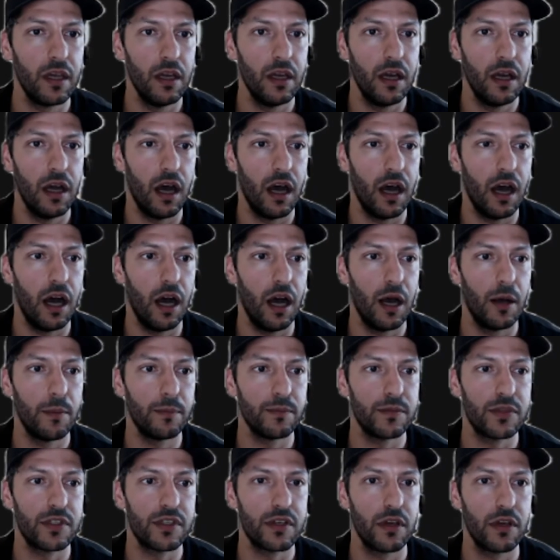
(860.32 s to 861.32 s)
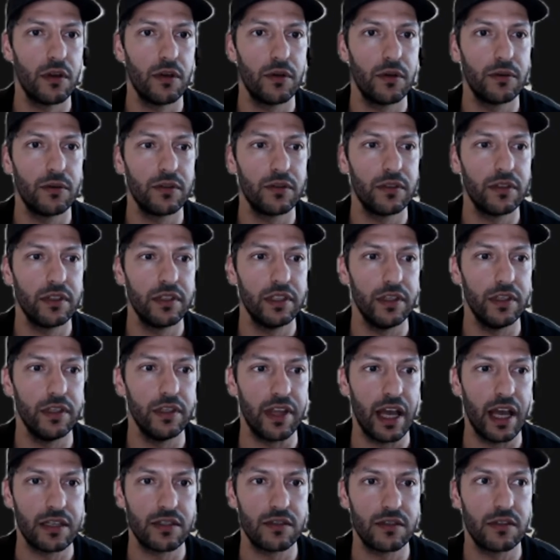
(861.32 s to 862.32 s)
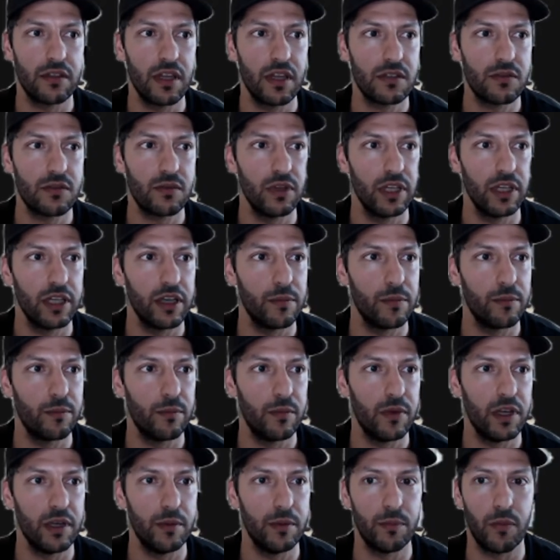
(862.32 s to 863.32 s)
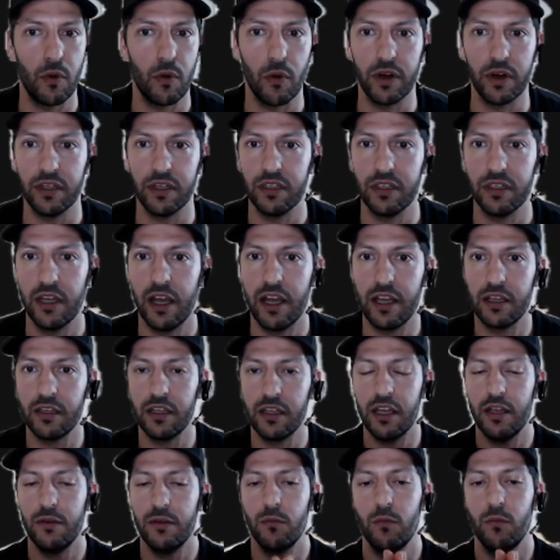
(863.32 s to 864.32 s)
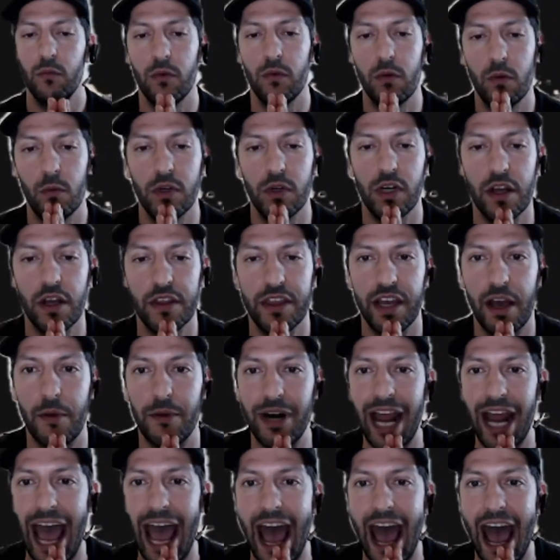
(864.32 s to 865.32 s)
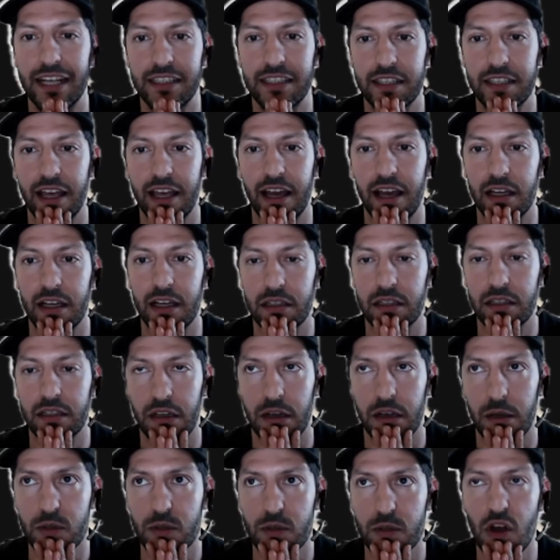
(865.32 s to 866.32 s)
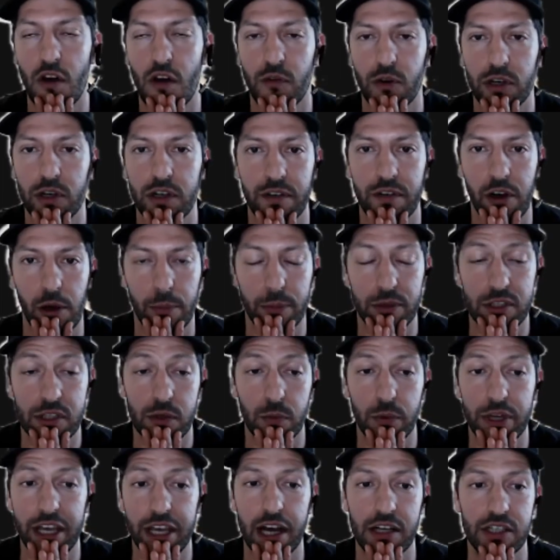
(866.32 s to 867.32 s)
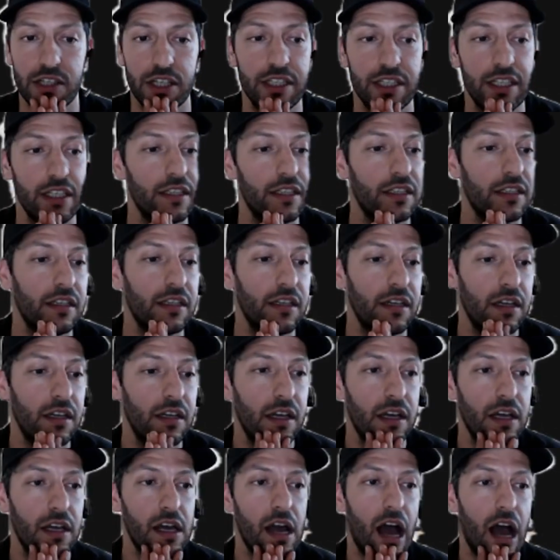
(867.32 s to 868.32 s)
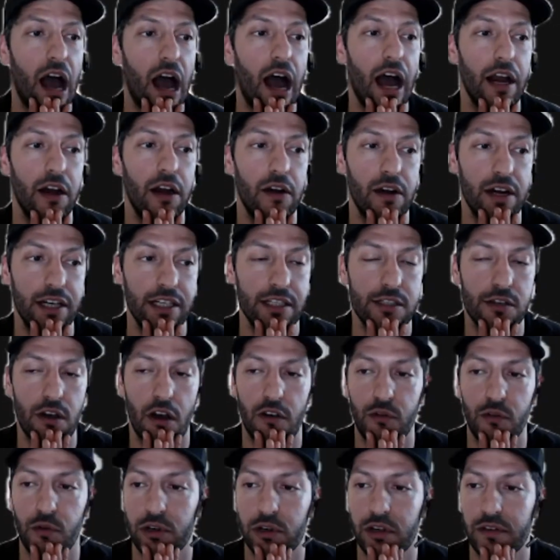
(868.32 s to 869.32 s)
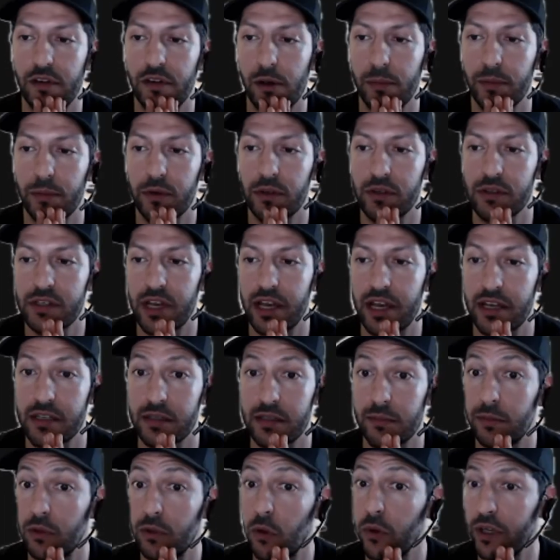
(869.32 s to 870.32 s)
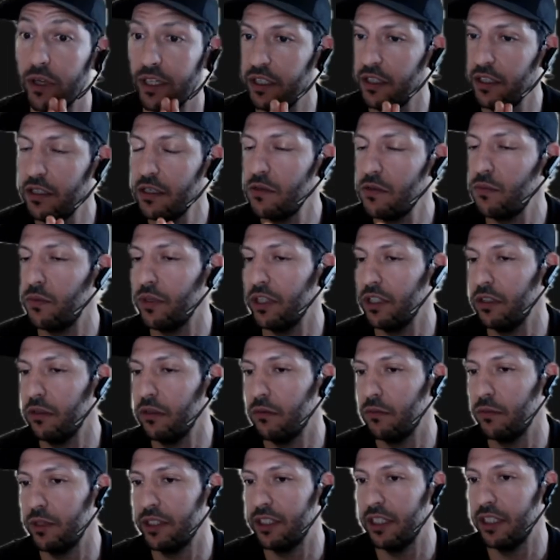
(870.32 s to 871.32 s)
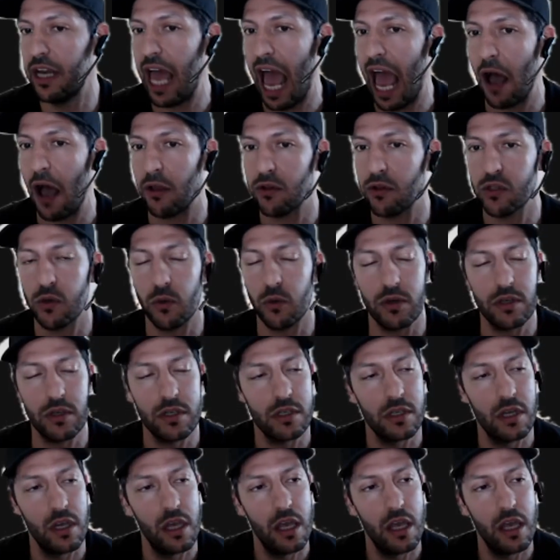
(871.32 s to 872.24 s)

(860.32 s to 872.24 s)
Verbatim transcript: Um, so, you know, that's, that's really important. And, and one other thing I want to add to that, um, software developers. So we actually didn't hire any software developers as employees. We we did outsource,